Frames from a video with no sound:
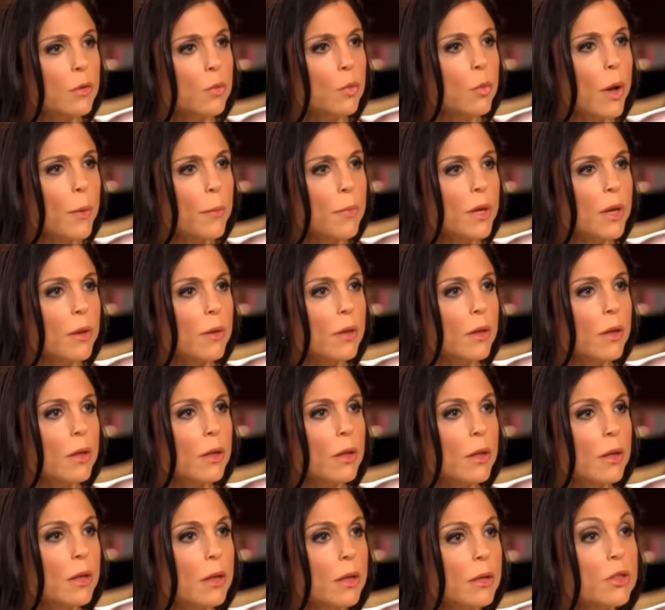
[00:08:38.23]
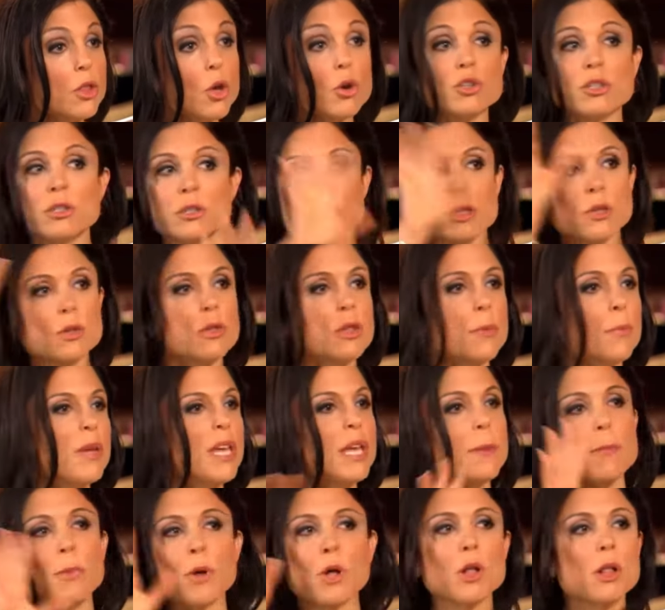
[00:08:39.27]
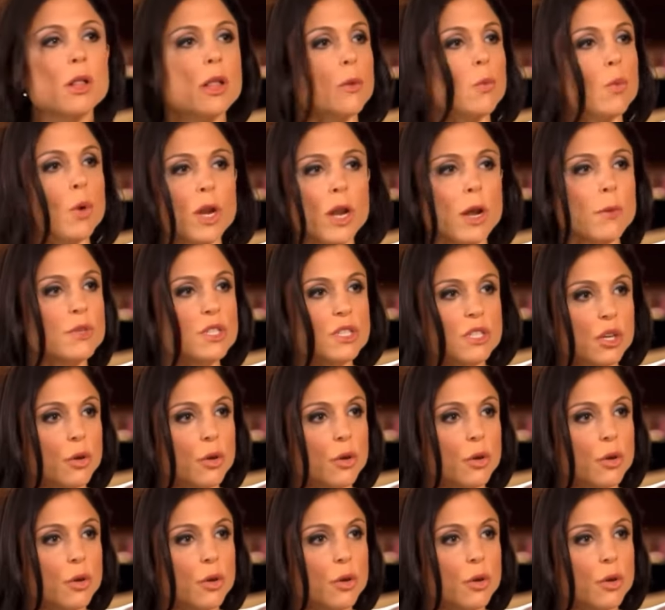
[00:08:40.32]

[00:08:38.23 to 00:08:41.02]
and pe- how you were putting those, things the, in the, the paper. people and what I was I doing.